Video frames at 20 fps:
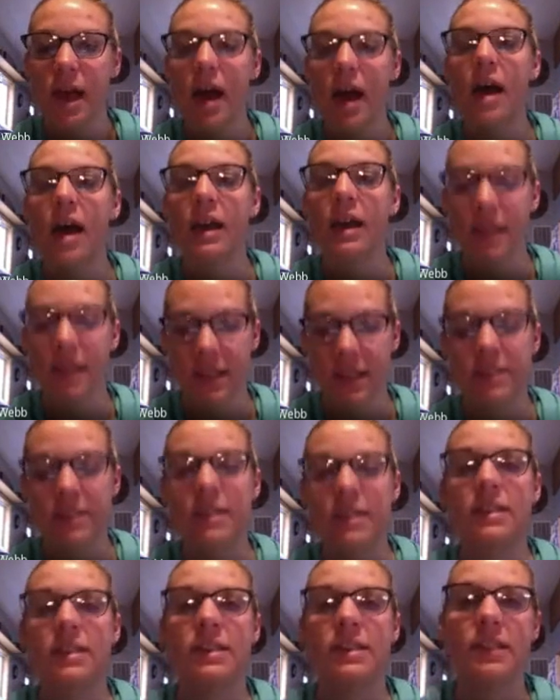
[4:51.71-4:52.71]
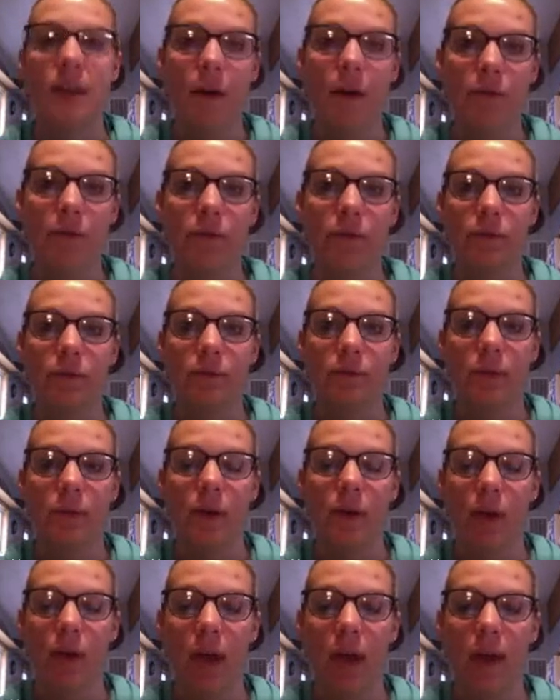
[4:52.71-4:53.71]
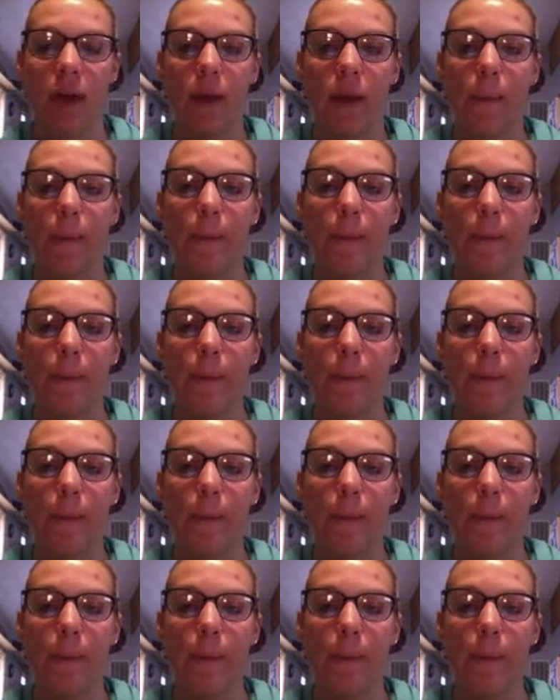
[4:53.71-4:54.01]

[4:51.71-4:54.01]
against itself. Okay.